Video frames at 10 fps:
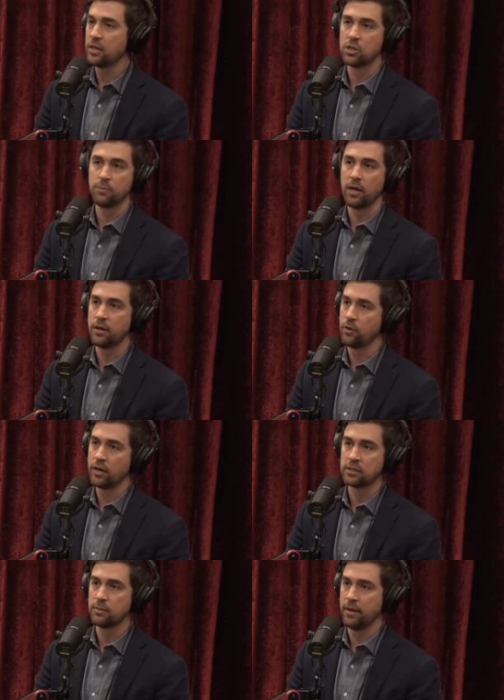I don't think he
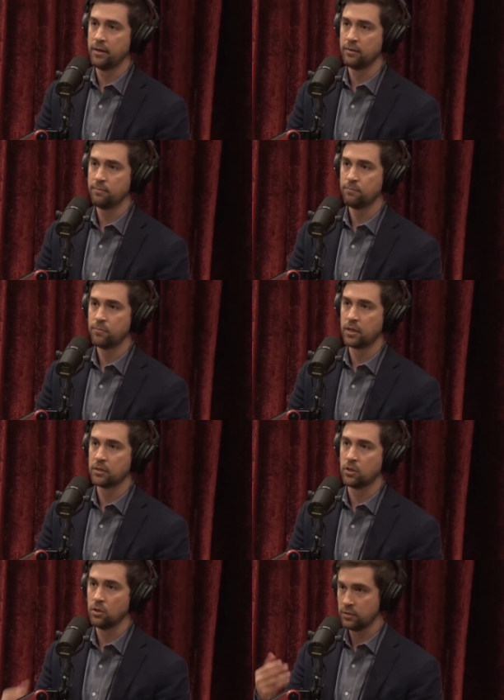should be
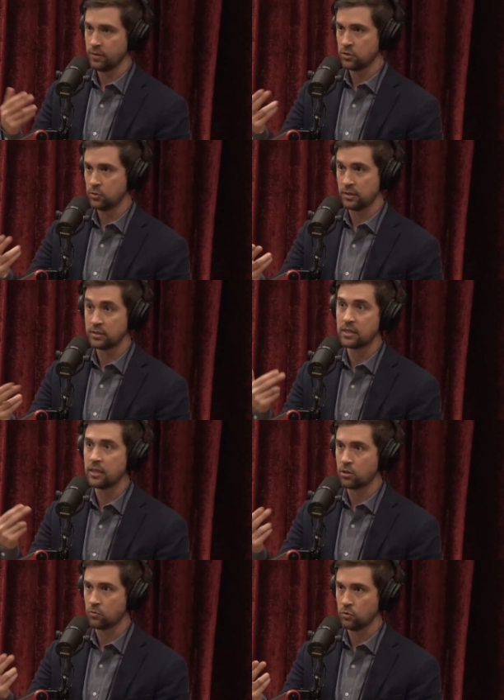underestimated because those of
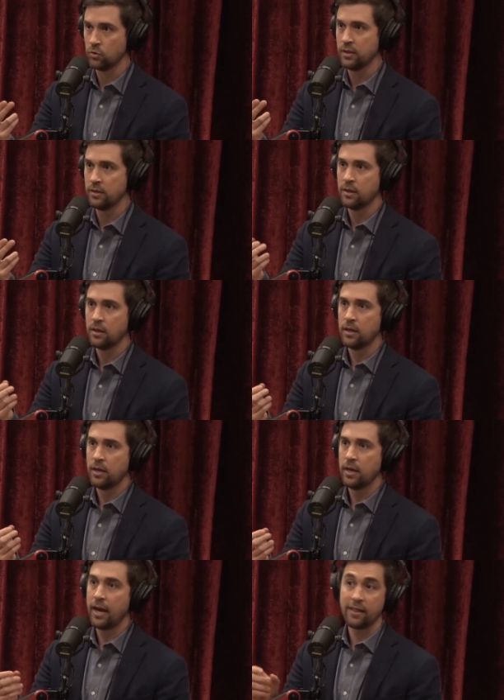us who can see
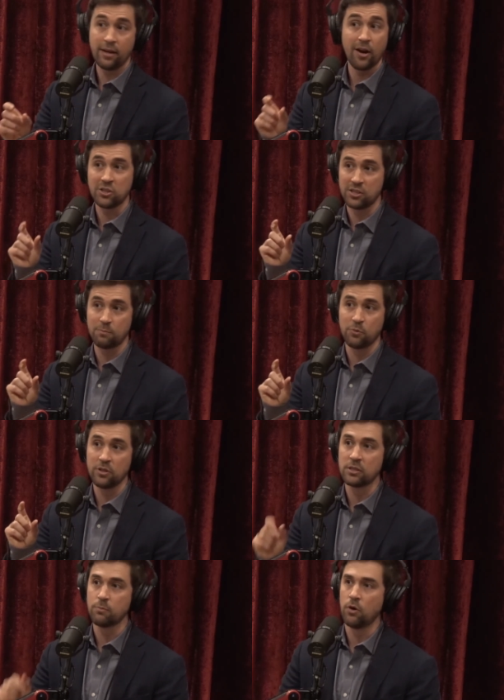through it, I think
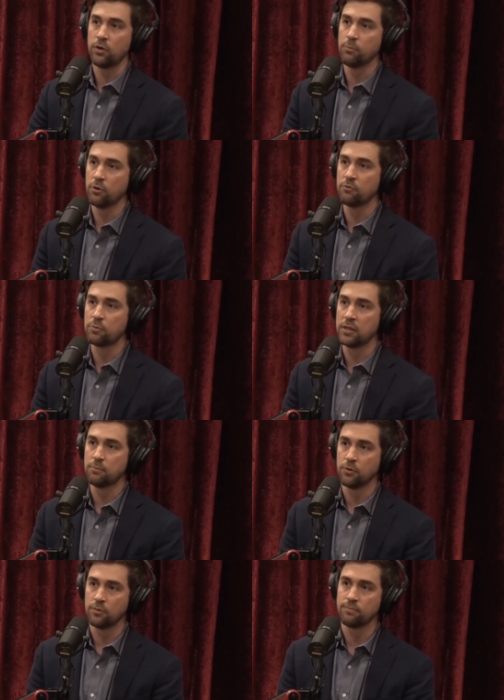are actually a pretty small
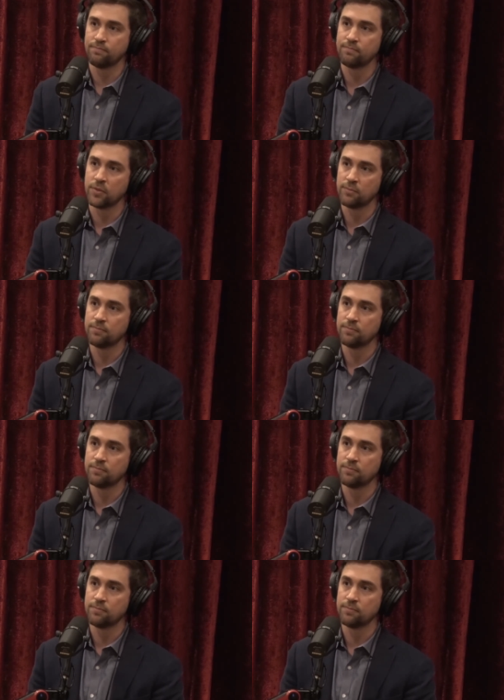number of people.